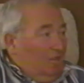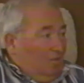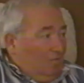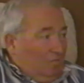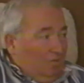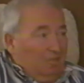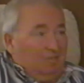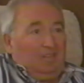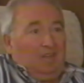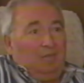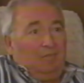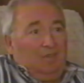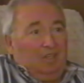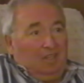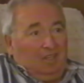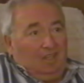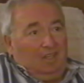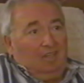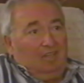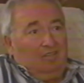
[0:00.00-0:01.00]
with some of the
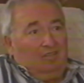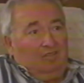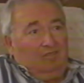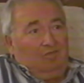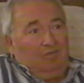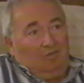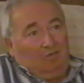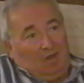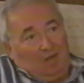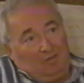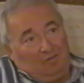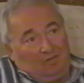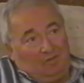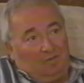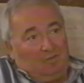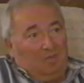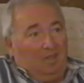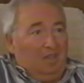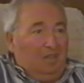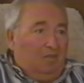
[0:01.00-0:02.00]
kids, one
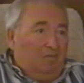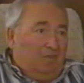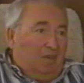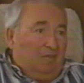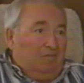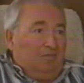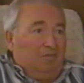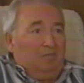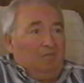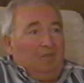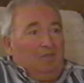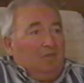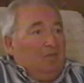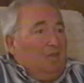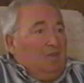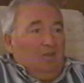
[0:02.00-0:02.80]
from here, one from there.